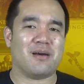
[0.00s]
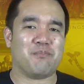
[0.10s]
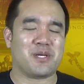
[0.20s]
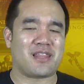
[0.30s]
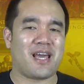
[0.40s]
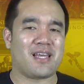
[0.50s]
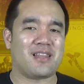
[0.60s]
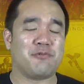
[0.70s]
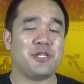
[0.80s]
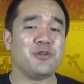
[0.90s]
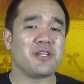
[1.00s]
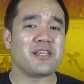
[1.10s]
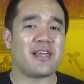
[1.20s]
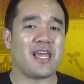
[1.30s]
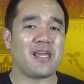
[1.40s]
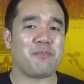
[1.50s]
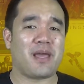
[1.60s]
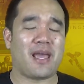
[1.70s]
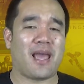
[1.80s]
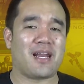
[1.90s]
but that the reunion came
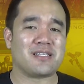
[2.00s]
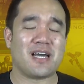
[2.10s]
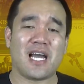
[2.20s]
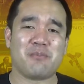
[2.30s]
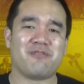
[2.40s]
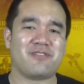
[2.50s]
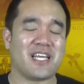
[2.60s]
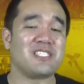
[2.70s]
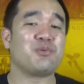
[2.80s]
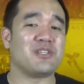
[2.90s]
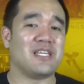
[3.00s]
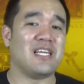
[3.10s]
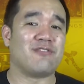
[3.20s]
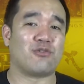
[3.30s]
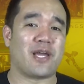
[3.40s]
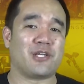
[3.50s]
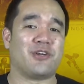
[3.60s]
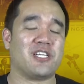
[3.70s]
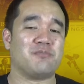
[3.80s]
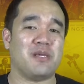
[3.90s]
at a time of desperate need for Ragnar
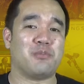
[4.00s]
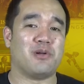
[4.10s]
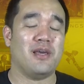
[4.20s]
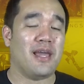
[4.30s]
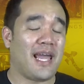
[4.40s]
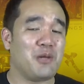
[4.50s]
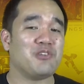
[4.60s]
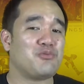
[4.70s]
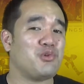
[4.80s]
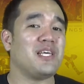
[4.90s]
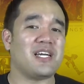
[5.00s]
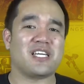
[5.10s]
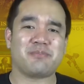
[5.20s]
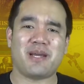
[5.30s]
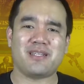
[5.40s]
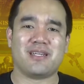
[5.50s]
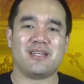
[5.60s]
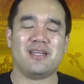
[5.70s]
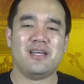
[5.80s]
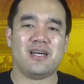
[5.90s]
and his people. And it was really unexpected.
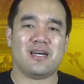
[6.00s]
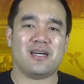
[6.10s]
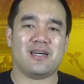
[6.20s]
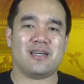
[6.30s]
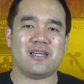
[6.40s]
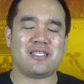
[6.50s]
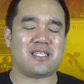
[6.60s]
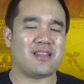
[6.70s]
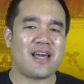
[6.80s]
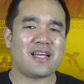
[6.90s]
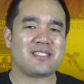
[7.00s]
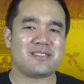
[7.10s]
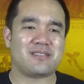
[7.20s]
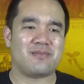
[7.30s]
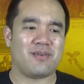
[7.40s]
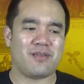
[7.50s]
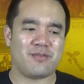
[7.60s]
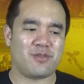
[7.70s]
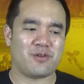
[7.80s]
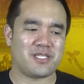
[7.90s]

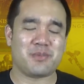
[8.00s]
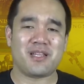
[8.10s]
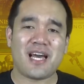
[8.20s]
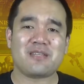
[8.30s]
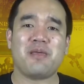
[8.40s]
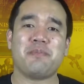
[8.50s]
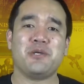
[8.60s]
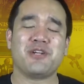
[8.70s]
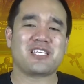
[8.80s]
They're some of the last people you would